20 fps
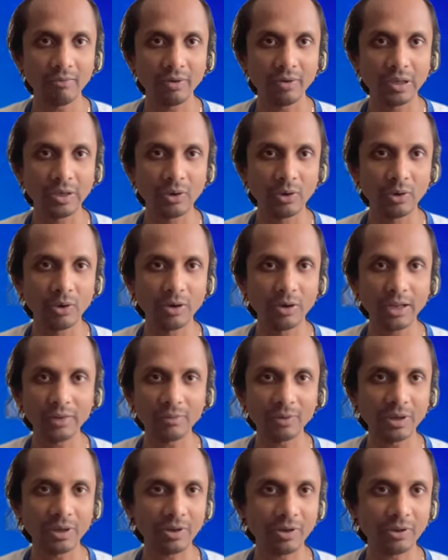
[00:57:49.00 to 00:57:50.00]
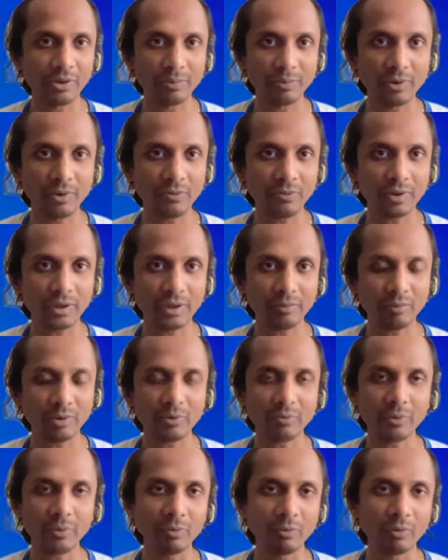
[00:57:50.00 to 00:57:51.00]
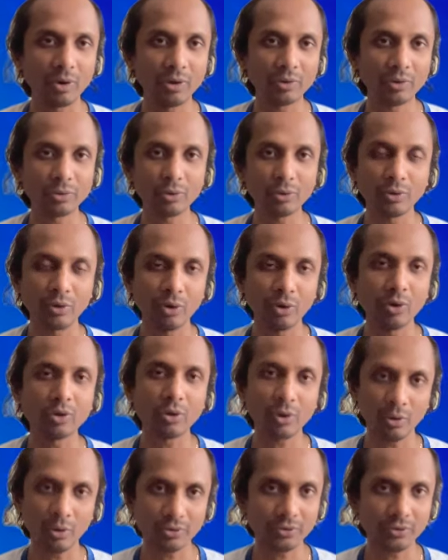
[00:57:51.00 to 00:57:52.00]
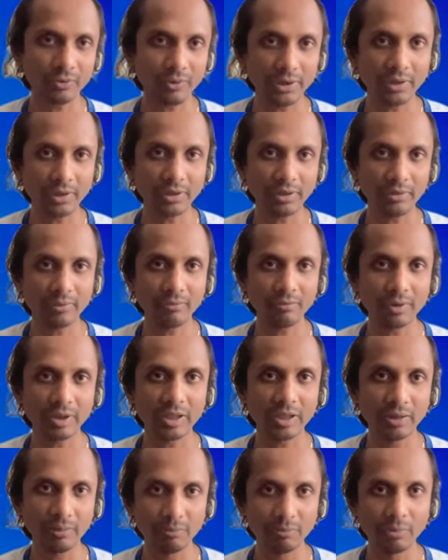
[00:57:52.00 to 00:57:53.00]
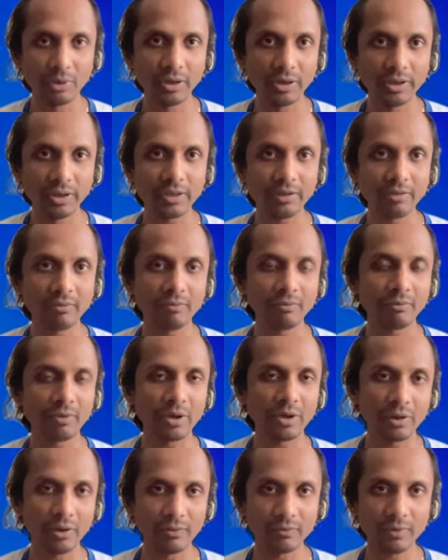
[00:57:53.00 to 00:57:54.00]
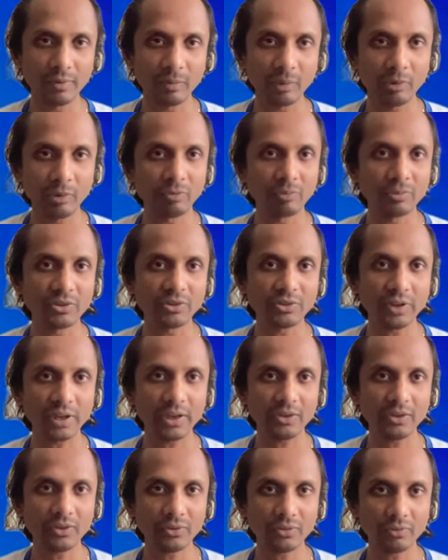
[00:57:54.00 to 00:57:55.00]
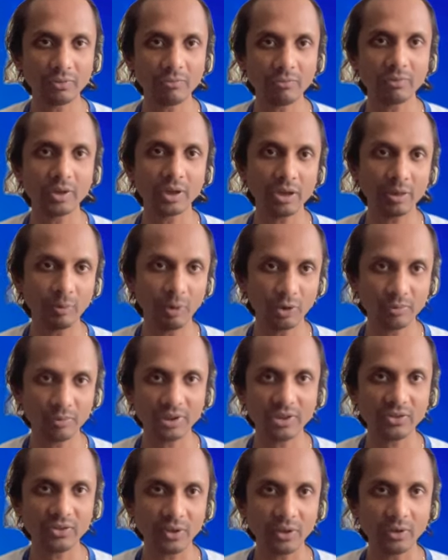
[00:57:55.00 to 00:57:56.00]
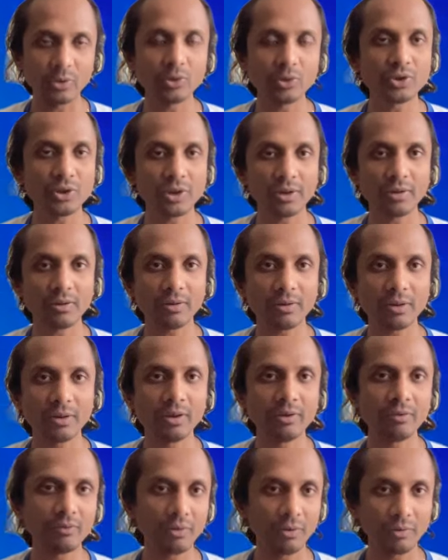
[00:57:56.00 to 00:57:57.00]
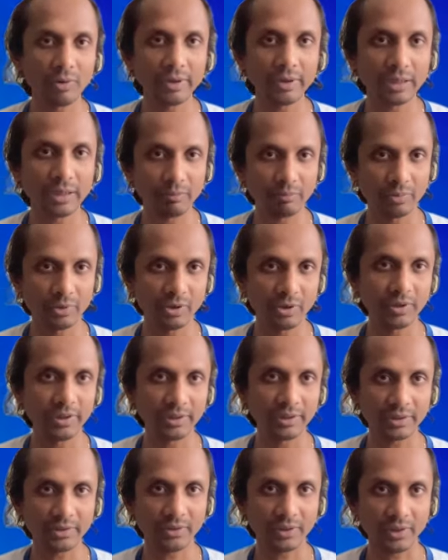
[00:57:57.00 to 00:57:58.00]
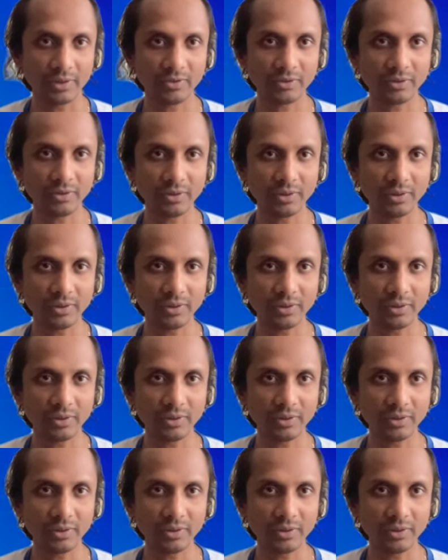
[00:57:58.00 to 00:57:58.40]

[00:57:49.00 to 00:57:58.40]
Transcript: We know like we are not the perfect, but we want to go close to it. We keep building, we learn from our mistakes, we come out with a solution. We will keep building the things.